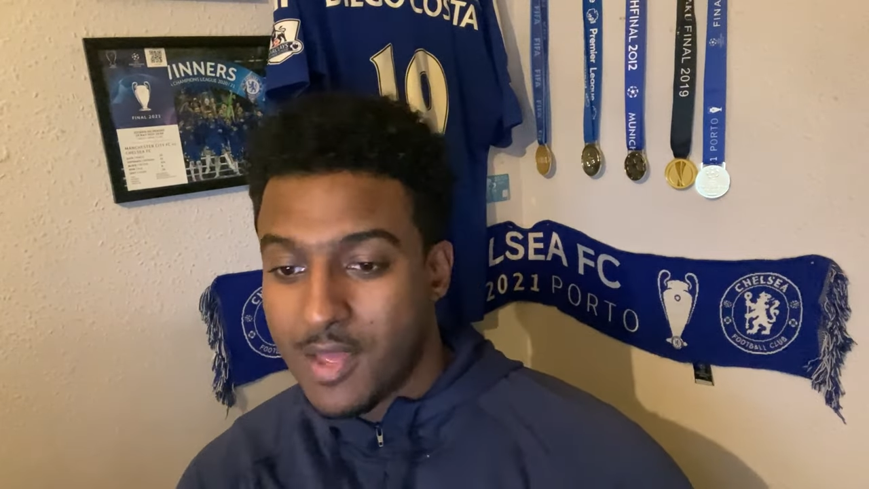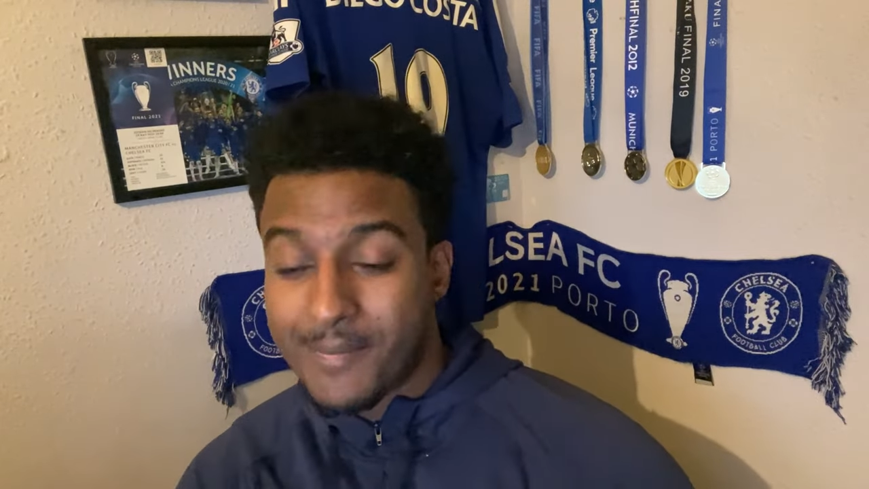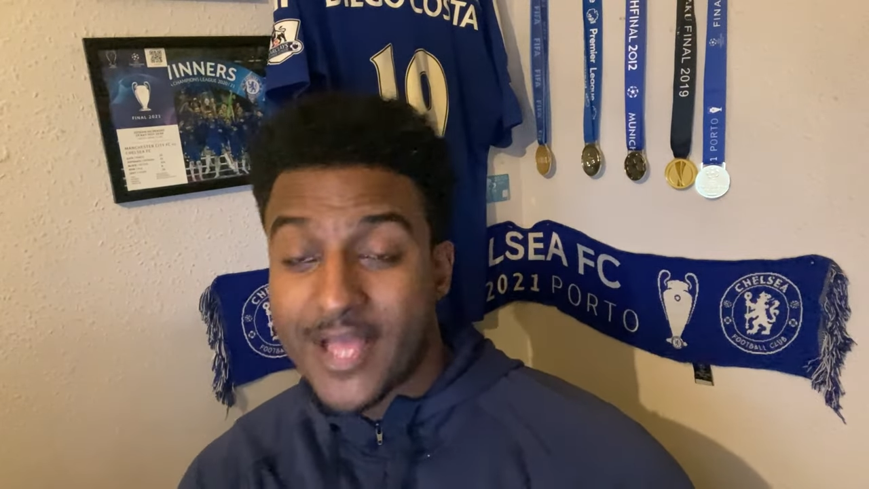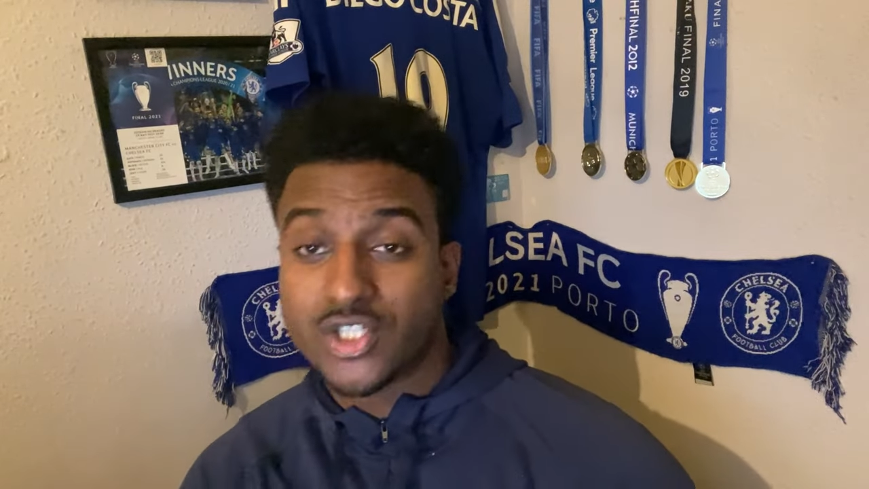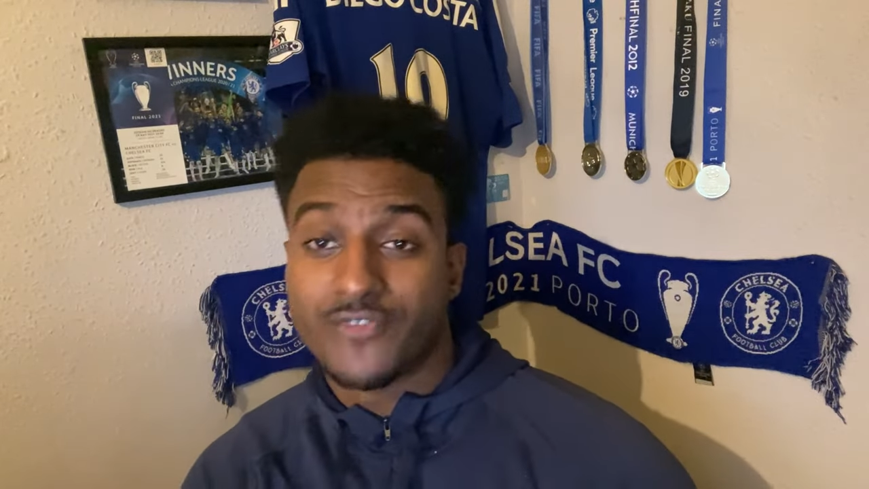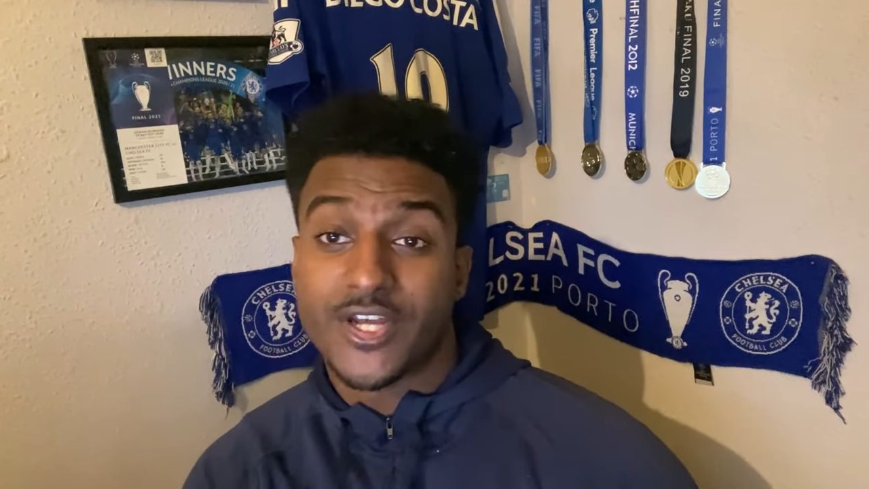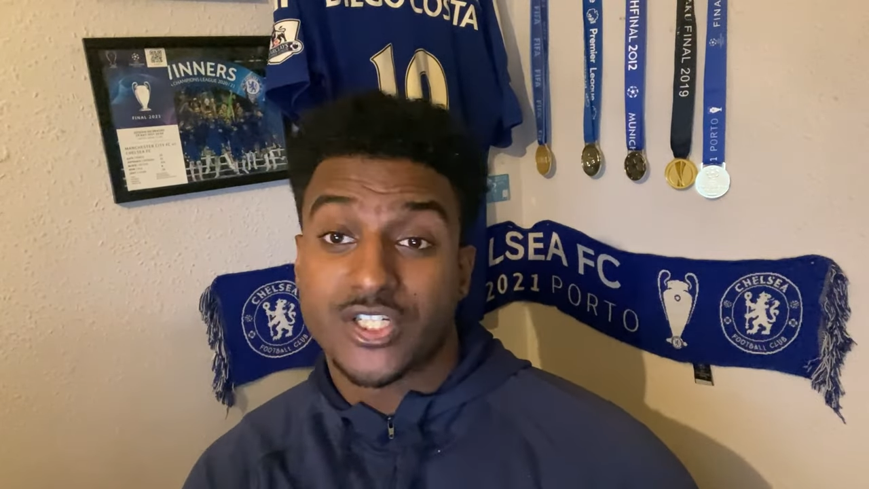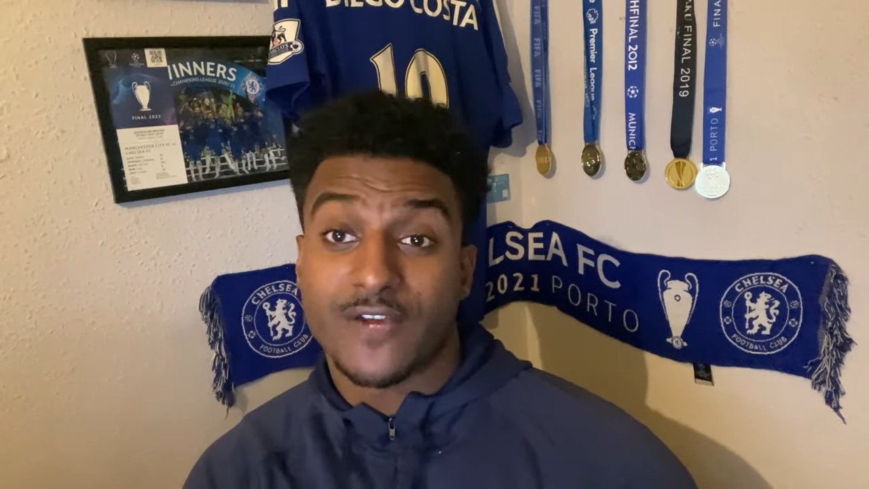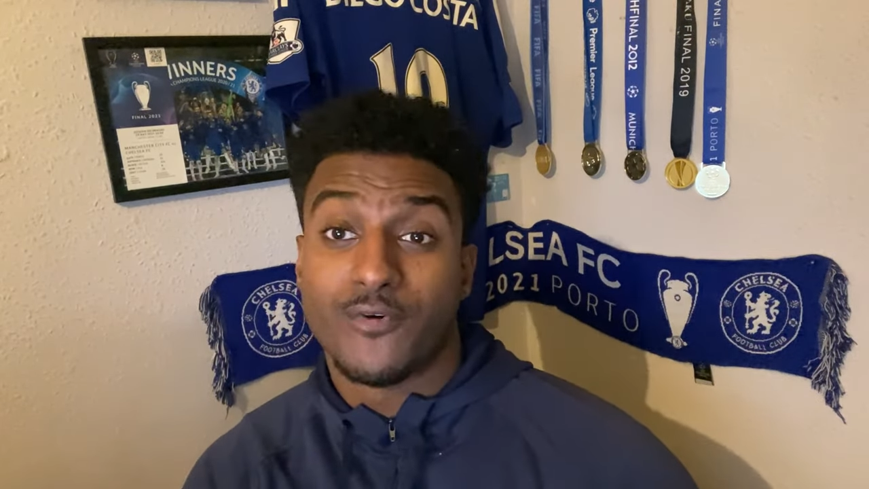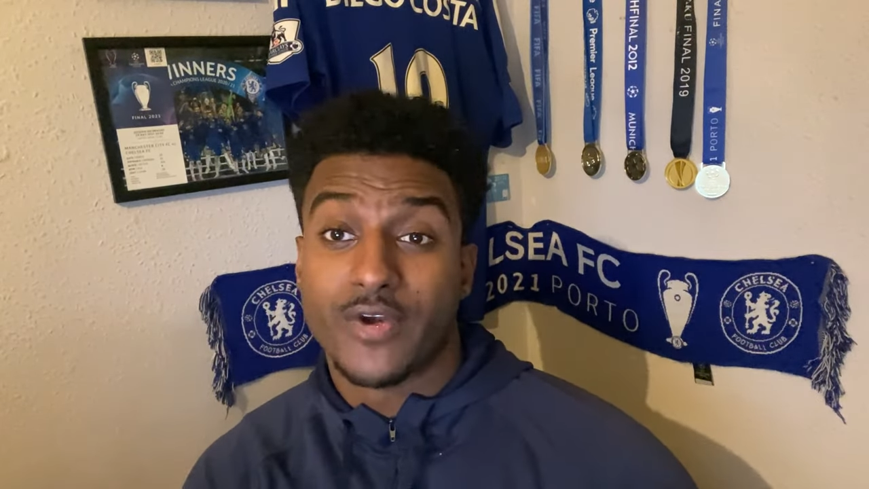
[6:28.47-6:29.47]

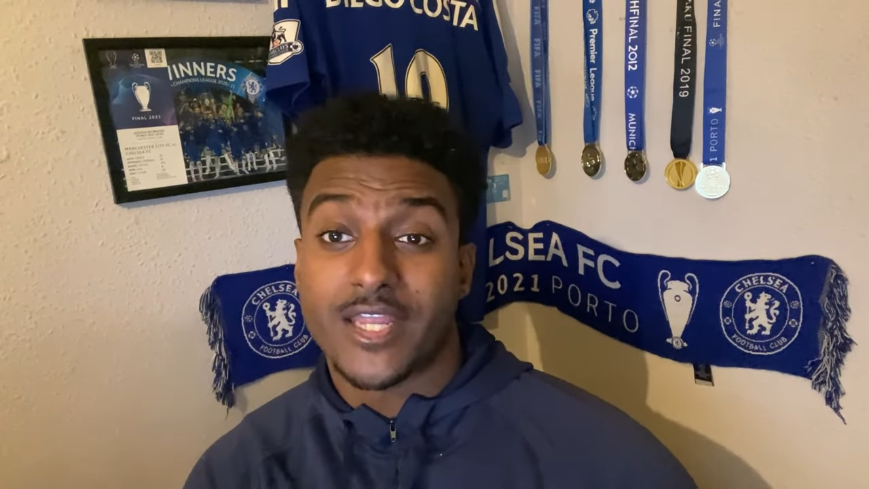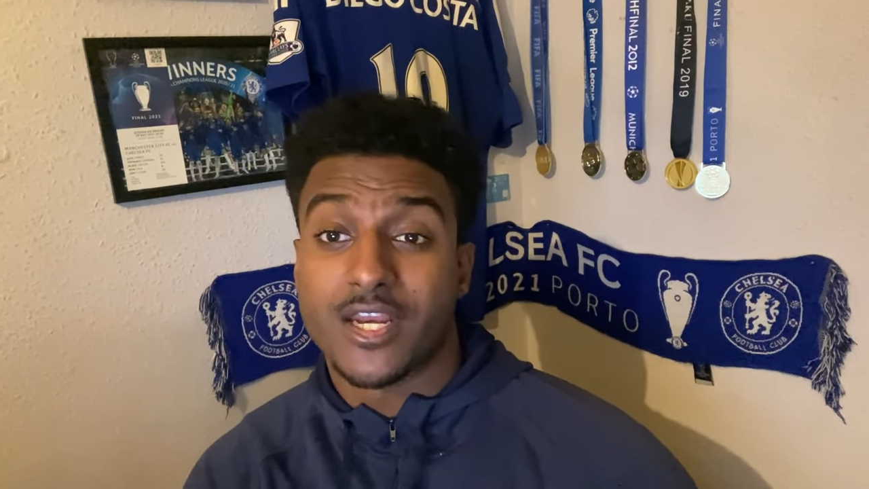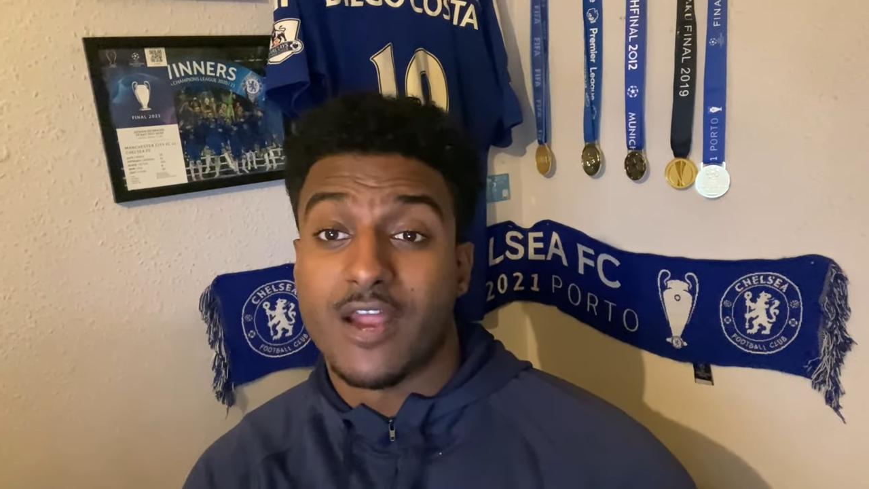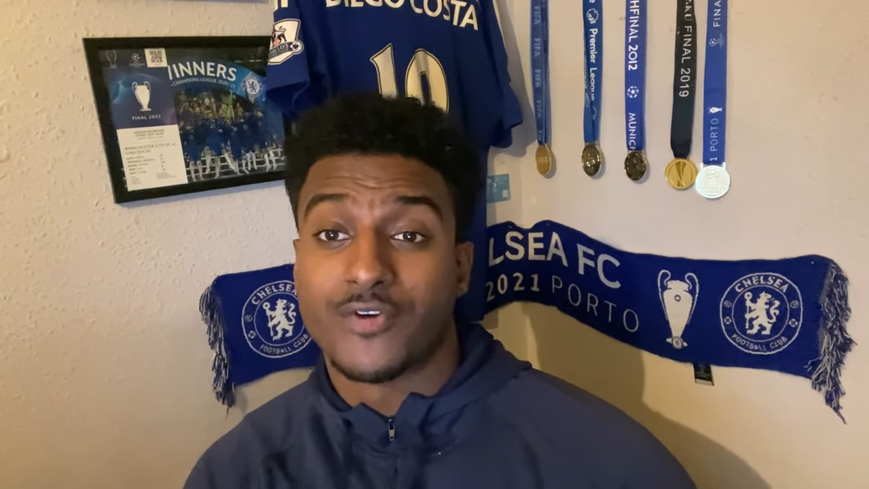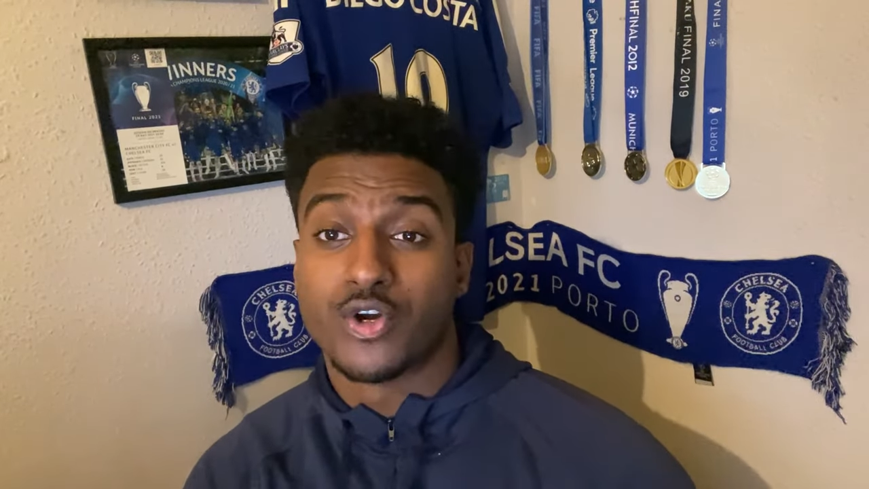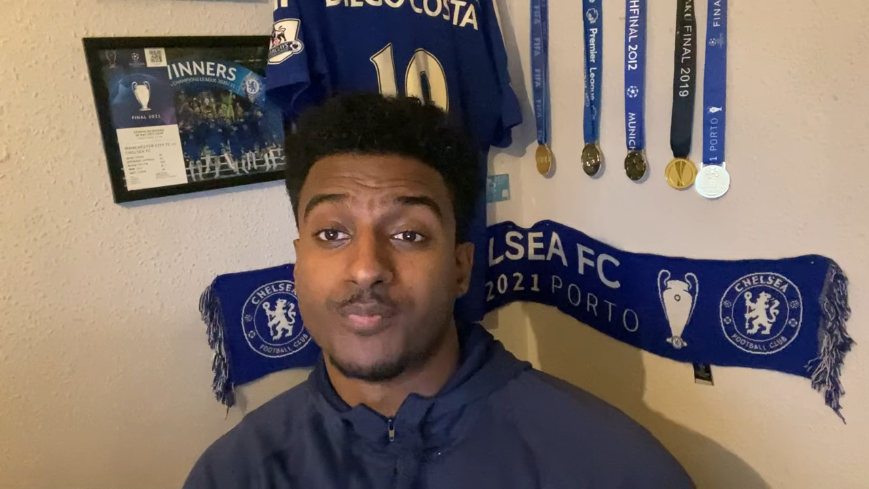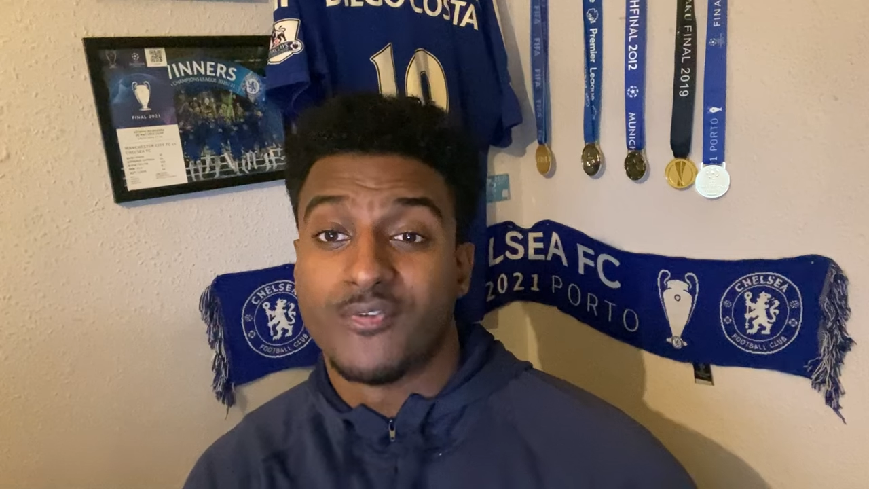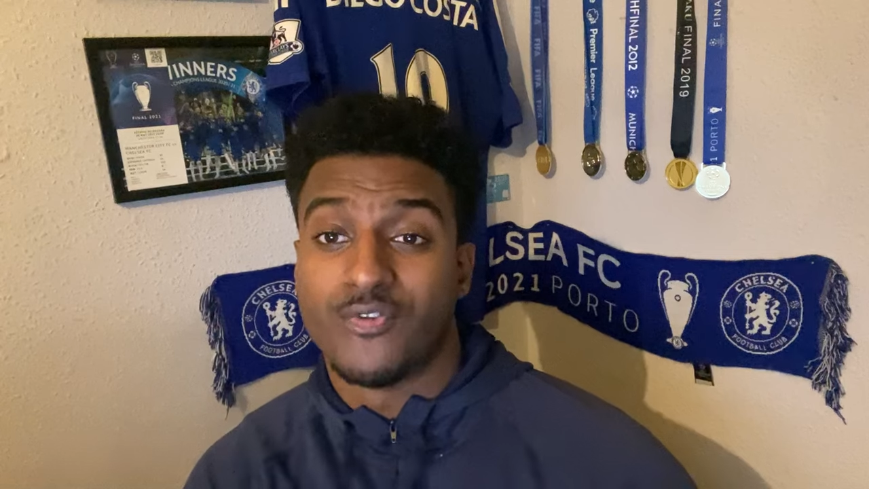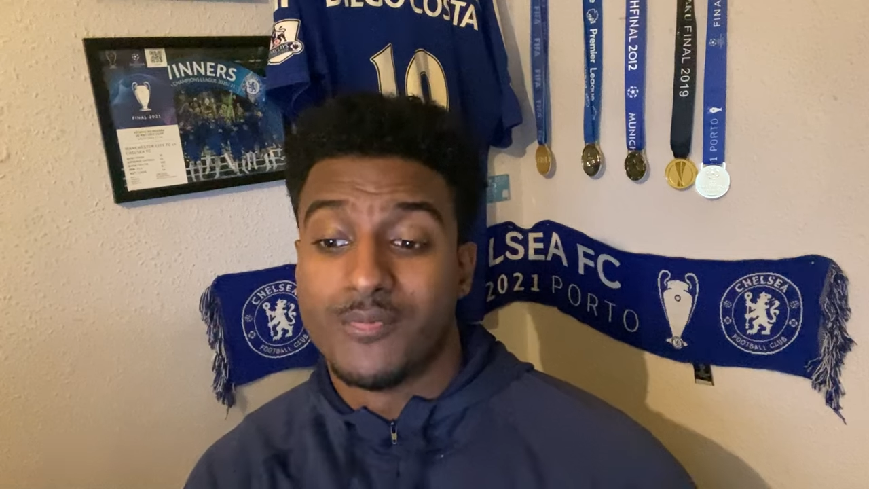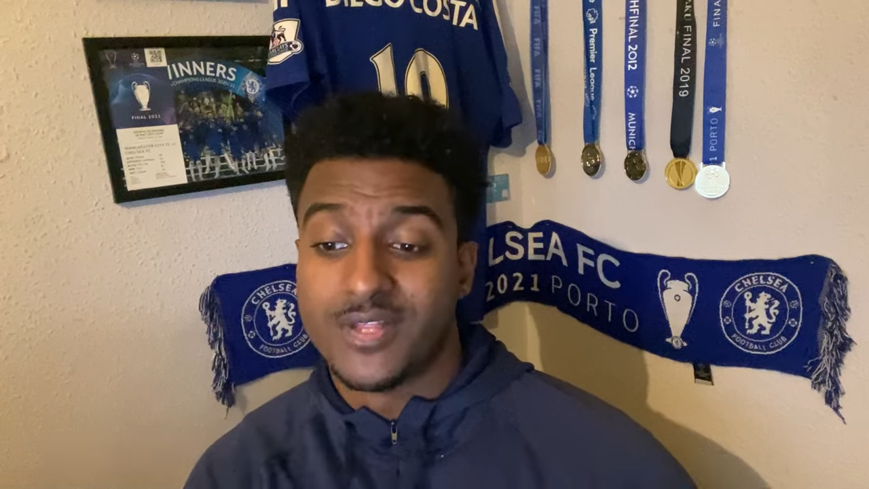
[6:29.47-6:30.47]
Petrovic, I thought he had another good
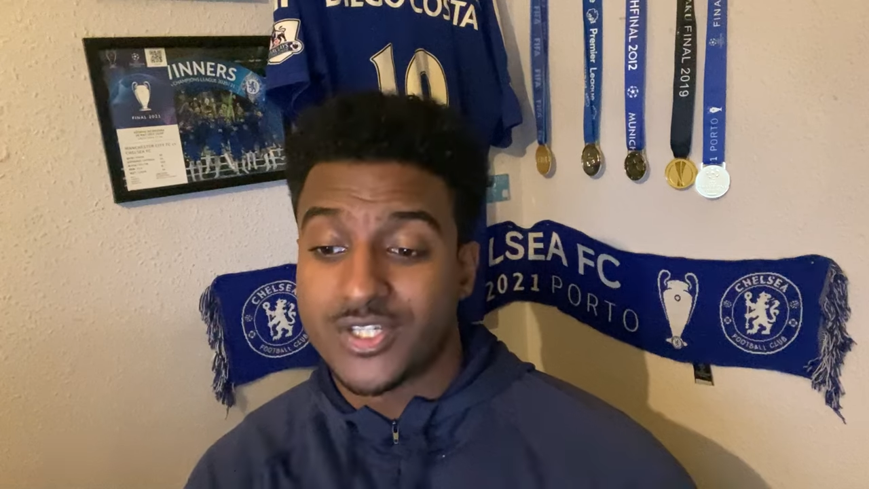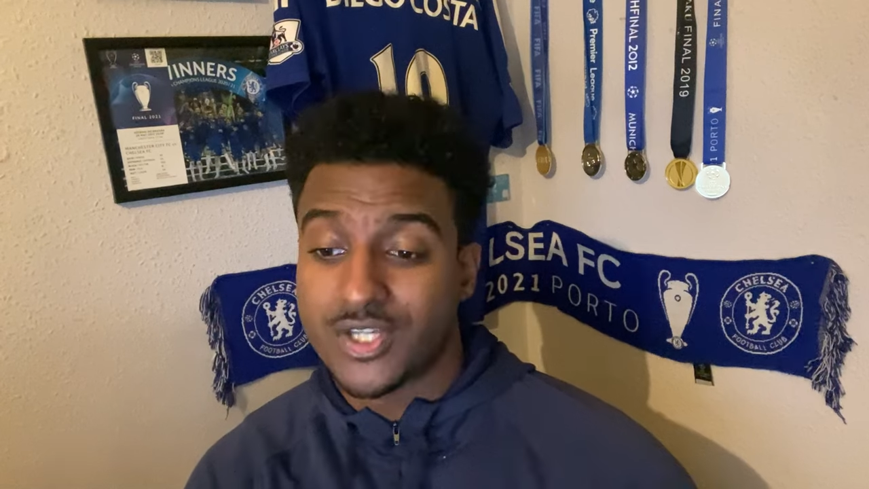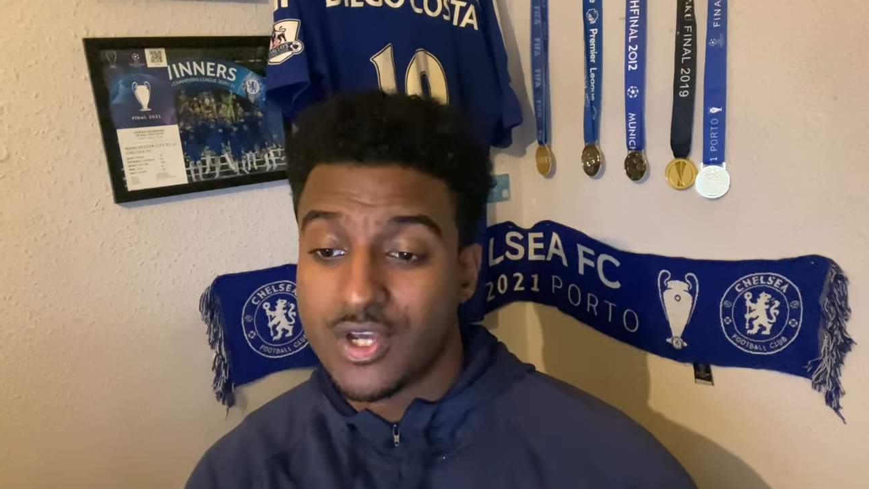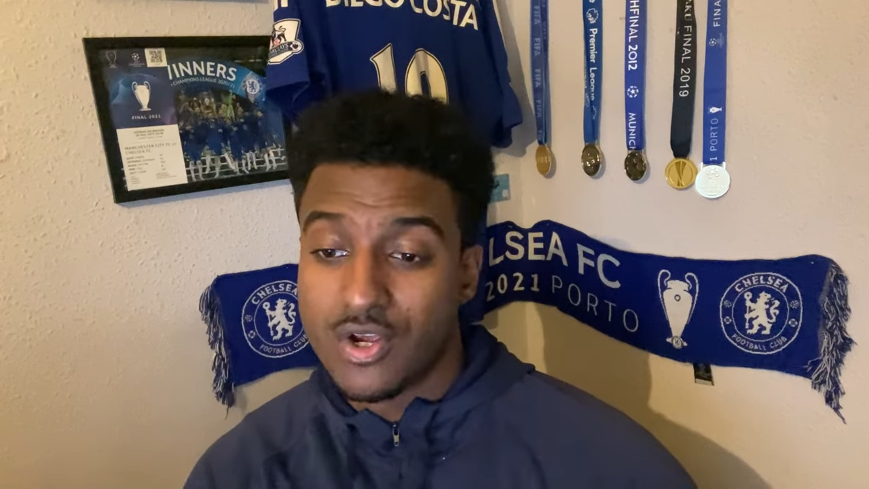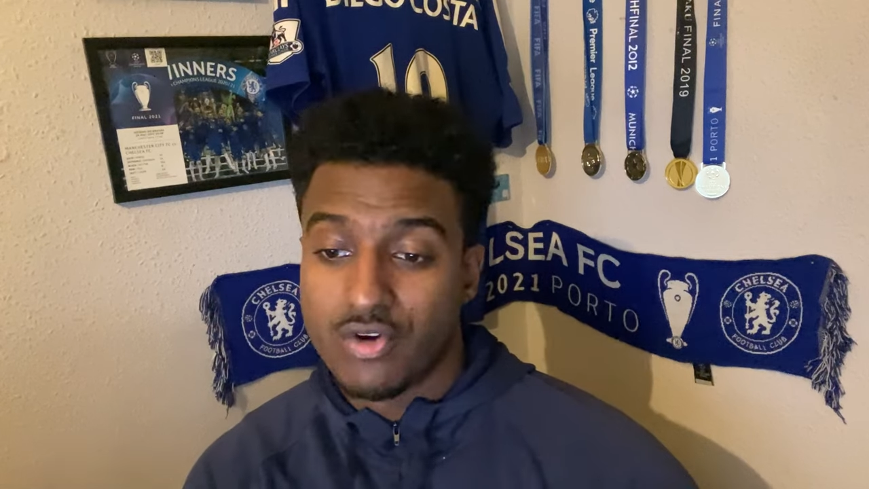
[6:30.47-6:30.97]
performance.